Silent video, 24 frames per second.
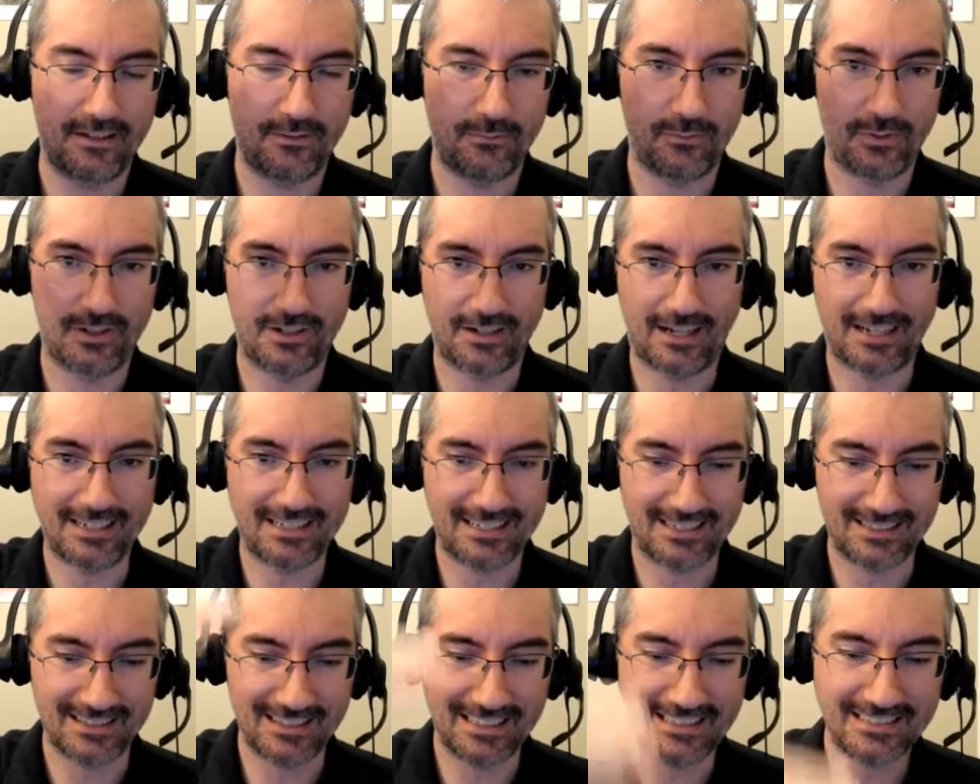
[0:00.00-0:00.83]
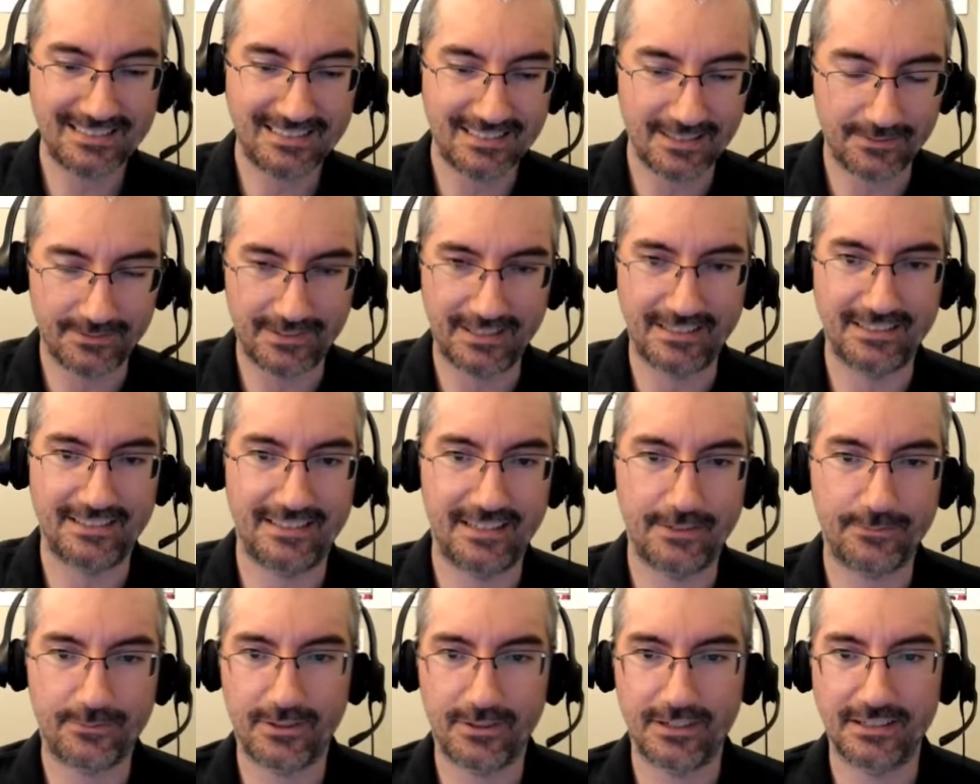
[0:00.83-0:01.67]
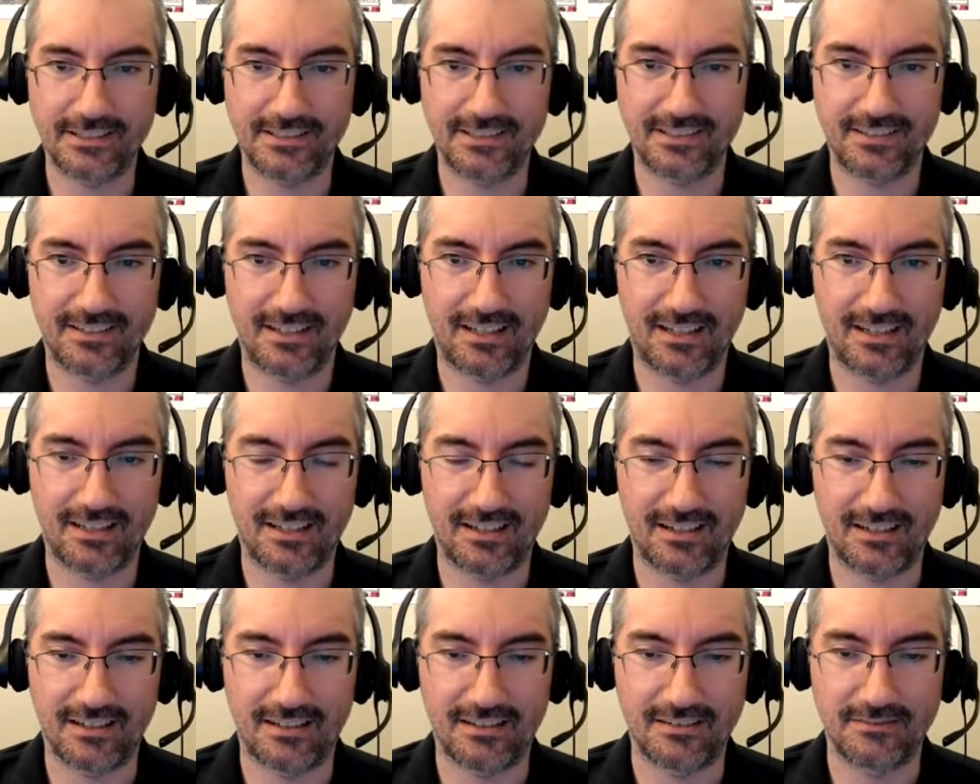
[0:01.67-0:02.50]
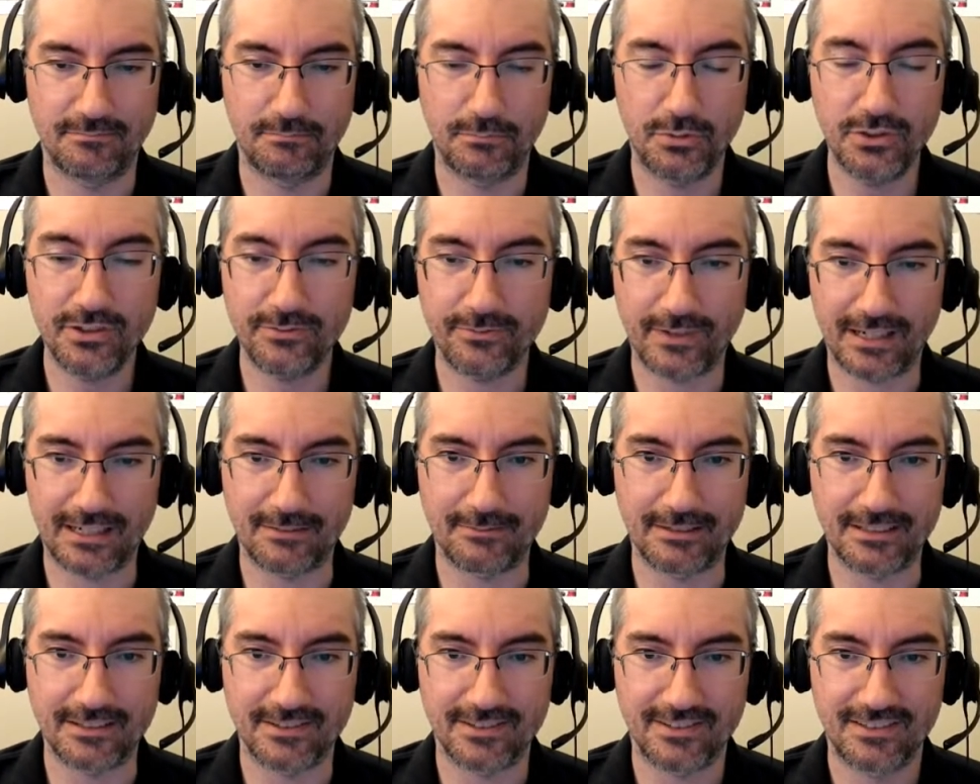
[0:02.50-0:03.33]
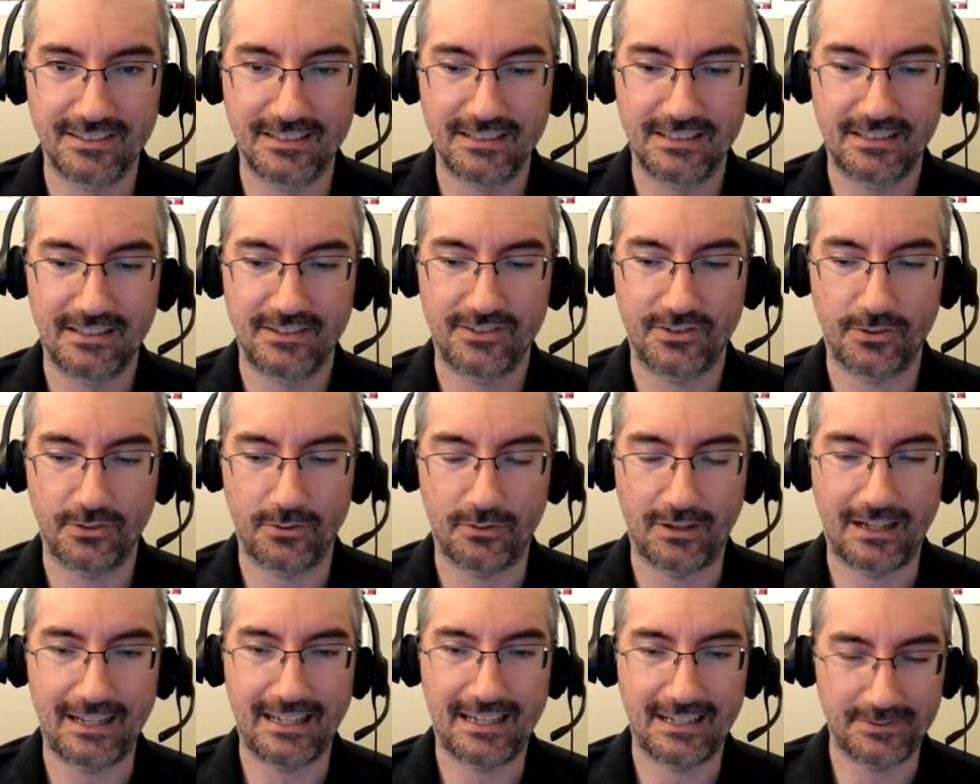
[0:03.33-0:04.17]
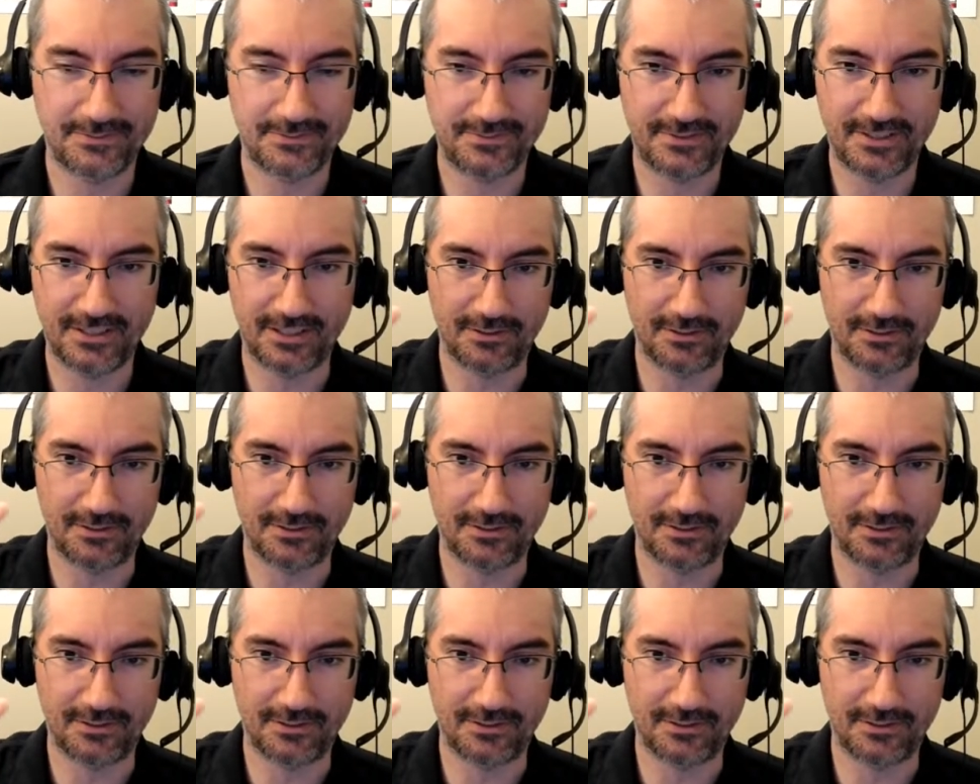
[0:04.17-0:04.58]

where I get a list of these different boot environments. So I have,